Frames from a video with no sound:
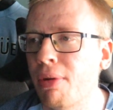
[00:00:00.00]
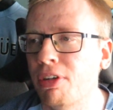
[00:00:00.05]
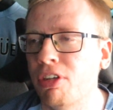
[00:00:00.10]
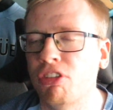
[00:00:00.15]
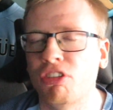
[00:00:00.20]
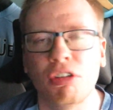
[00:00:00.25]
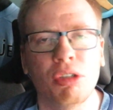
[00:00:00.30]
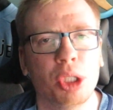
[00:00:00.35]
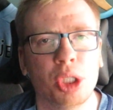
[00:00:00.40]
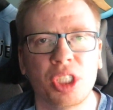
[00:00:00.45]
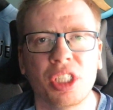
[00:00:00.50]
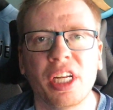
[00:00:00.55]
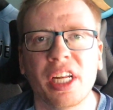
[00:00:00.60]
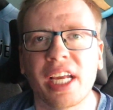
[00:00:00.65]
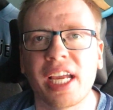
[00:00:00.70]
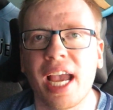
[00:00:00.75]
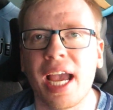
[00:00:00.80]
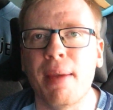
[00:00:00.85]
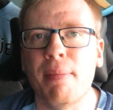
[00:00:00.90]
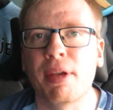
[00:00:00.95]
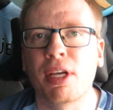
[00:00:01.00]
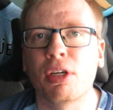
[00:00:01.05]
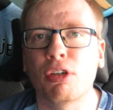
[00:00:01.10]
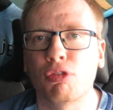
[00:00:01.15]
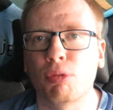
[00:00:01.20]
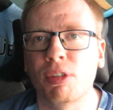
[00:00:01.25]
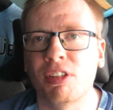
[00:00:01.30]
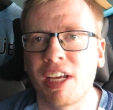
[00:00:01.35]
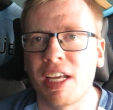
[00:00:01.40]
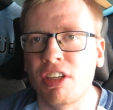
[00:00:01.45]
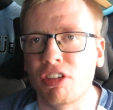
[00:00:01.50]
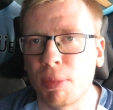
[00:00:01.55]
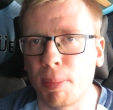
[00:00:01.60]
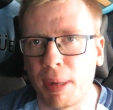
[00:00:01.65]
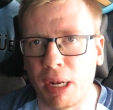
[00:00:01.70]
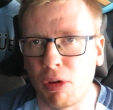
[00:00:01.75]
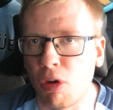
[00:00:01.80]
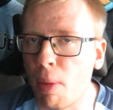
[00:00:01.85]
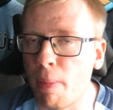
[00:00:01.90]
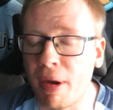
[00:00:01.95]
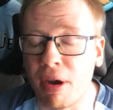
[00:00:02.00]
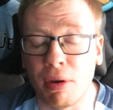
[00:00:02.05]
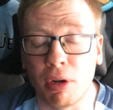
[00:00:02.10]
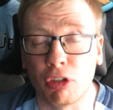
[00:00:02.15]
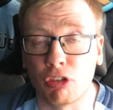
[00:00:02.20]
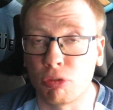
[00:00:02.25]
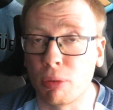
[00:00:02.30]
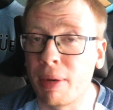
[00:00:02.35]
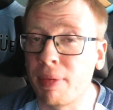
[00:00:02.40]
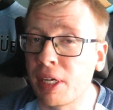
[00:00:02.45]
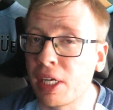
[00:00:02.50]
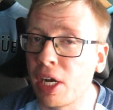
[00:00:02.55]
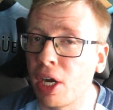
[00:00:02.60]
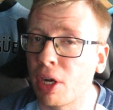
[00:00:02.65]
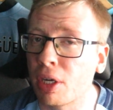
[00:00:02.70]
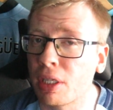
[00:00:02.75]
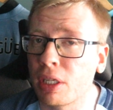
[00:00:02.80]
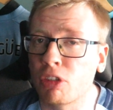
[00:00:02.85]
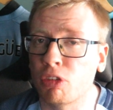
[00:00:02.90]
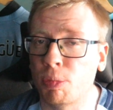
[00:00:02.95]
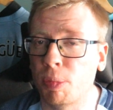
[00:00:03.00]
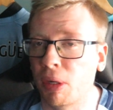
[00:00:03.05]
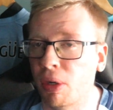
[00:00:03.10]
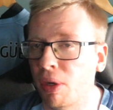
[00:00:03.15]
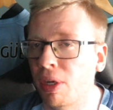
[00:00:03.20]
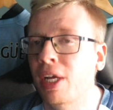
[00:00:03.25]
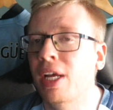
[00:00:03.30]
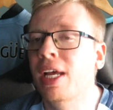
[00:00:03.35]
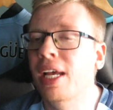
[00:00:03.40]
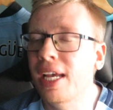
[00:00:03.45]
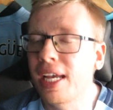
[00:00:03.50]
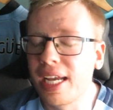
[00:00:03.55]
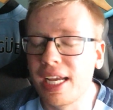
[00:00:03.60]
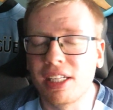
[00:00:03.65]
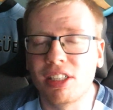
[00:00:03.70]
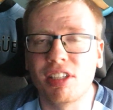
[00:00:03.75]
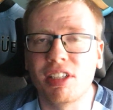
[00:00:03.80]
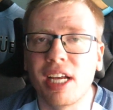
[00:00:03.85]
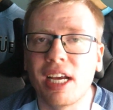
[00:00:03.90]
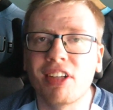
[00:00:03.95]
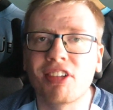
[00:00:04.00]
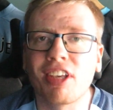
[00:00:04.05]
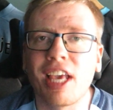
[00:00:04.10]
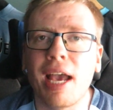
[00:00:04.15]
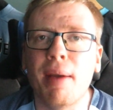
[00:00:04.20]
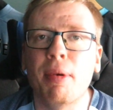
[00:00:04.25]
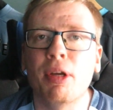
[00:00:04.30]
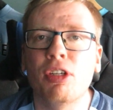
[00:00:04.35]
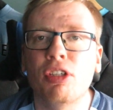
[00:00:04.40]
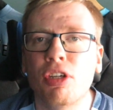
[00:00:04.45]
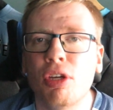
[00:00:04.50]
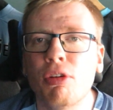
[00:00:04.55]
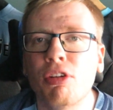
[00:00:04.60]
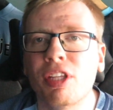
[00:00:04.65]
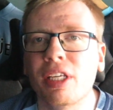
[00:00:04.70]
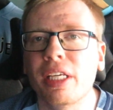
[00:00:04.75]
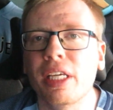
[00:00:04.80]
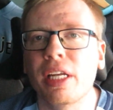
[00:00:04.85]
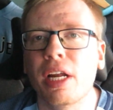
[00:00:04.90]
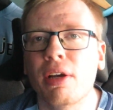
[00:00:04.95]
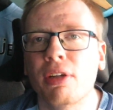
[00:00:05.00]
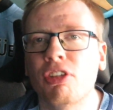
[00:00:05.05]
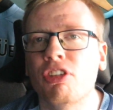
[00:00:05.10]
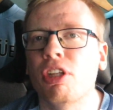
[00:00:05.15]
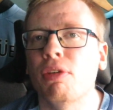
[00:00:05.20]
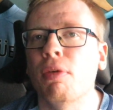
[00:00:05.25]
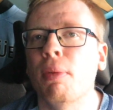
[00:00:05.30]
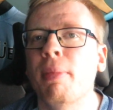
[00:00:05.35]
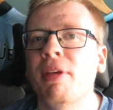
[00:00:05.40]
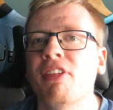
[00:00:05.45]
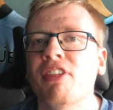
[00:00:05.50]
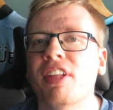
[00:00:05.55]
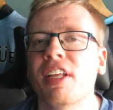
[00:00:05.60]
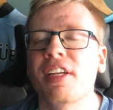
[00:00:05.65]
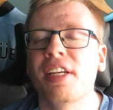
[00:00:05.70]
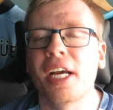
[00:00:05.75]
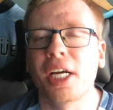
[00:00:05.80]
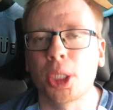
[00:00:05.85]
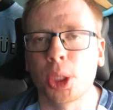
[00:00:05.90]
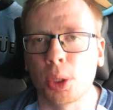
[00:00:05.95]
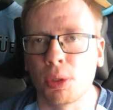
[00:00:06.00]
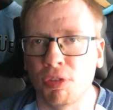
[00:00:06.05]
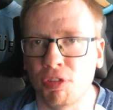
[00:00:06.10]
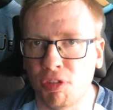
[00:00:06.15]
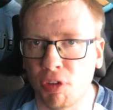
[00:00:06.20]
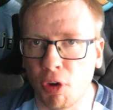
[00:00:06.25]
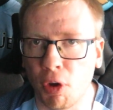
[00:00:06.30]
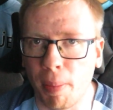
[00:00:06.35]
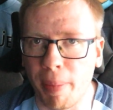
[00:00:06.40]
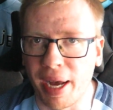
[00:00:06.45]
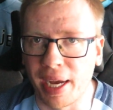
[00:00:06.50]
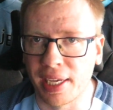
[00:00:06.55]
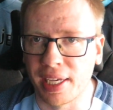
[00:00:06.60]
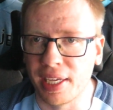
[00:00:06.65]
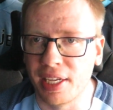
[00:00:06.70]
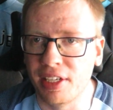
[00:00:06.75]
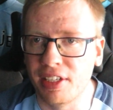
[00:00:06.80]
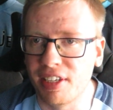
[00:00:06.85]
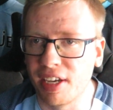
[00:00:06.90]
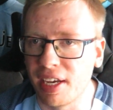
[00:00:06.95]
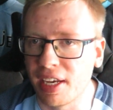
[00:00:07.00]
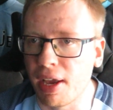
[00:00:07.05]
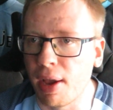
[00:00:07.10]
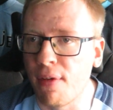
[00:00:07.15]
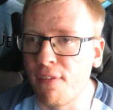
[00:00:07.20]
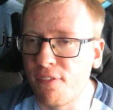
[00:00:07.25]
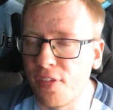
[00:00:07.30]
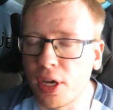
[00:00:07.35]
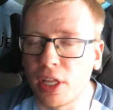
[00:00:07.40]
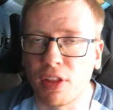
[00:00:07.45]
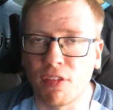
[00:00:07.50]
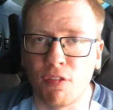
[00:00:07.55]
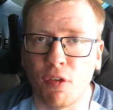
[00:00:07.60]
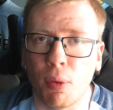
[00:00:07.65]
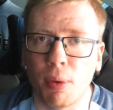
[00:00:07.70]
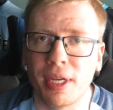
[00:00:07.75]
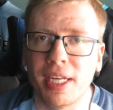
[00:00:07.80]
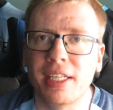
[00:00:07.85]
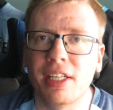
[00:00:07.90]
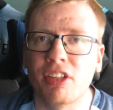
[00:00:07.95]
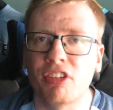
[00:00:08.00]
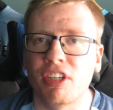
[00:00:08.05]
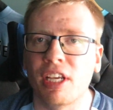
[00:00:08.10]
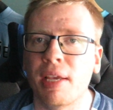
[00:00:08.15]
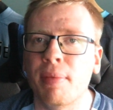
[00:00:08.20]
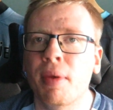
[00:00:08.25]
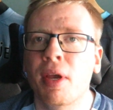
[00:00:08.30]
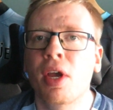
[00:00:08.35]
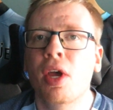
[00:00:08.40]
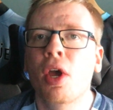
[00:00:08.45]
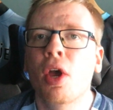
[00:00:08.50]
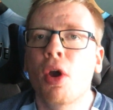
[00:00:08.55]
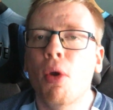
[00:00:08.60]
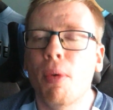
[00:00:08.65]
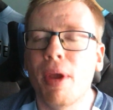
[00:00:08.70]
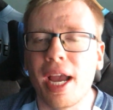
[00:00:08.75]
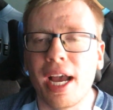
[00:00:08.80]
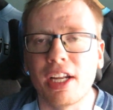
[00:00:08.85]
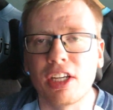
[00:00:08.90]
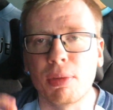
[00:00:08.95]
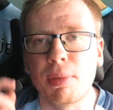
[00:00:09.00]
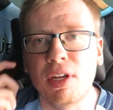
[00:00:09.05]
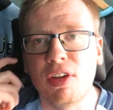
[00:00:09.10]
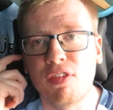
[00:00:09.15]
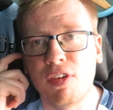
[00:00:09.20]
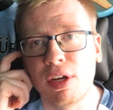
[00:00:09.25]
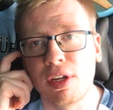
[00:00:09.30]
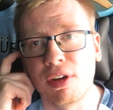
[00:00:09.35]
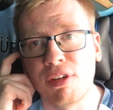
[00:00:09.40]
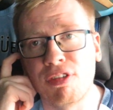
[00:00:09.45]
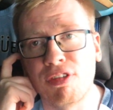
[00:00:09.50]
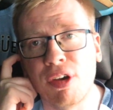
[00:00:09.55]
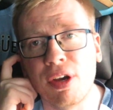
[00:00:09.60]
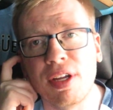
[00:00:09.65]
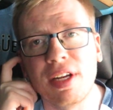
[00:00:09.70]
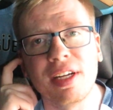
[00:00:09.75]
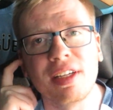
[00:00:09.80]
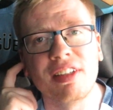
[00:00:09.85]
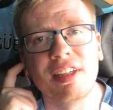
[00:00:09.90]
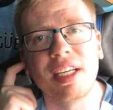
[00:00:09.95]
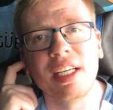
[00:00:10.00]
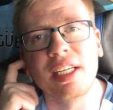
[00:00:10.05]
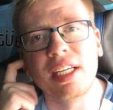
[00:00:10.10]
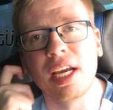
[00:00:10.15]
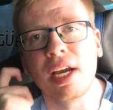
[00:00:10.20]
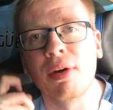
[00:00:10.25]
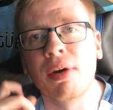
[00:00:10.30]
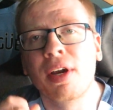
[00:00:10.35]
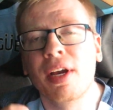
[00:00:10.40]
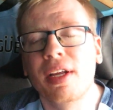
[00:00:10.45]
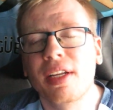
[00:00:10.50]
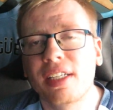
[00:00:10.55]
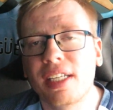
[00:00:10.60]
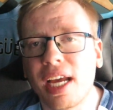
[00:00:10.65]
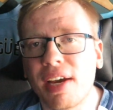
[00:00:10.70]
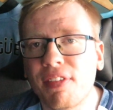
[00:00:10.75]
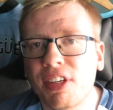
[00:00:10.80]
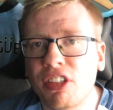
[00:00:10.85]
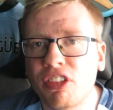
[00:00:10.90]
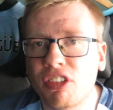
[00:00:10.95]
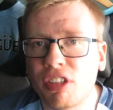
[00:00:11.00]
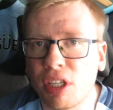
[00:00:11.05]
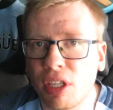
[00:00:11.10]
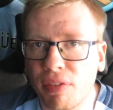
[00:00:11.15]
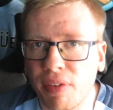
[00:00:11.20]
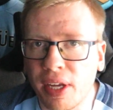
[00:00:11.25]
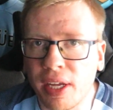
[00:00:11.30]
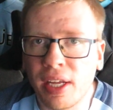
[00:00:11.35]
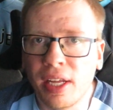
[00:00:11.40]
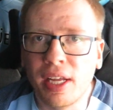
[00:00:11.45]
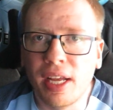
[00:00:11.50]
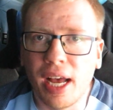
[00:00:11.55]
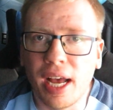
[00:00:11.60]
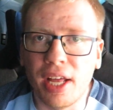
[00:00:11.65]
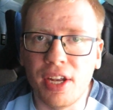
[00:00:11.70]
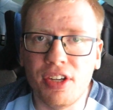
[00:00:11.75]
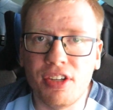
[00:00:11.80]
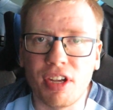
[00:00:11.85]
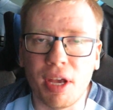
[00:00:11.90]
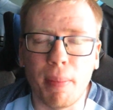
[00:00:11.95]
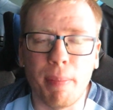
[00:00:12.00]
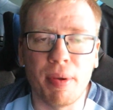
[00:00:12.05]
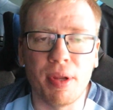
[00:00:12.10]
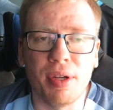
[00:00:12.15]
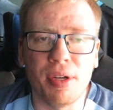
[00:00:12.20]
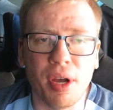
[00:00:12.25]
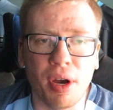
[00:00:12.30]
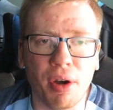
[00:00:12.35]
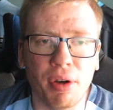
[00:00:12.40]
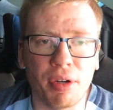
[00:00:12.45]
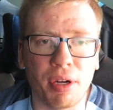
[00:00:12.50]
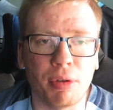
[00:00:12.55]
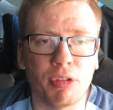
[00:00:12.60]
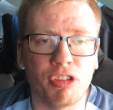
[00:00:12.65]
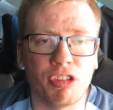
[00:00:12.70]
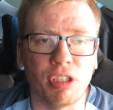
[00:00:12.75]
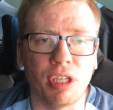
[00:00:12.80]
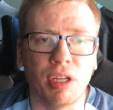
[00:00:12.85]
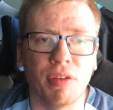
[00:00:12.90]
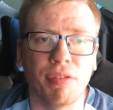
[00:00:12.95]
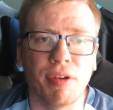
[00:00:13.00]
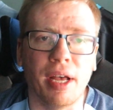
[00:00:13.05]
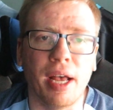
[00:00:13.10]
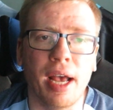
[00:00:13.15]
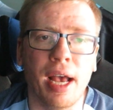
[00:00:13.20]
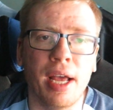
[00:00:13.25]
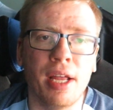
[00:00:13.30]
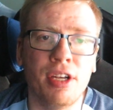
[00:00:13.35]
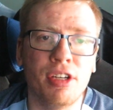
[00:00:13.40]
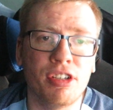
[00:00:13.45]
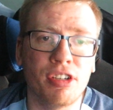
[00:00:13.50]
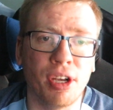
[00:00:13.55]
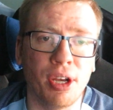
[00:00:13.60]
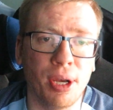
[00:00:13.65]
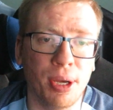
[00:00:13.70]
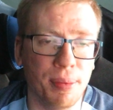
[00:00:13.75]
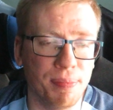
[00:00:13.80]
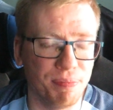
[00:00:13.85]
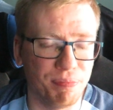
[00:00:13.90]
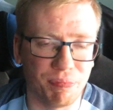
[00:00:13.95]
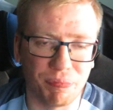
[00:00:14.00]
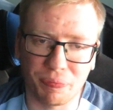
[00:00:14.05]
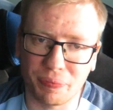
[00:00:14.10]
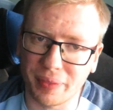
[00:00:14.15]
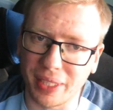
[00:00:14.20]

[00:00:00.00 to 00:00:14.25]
notice usually in the game because we tend to blow opponents away regardless. But in today's game, I do think you notice that we missed the natural fullback. And going further forward in the team, we had a midfielder, Fernandinho, David Silva and Bernardo Silva. And...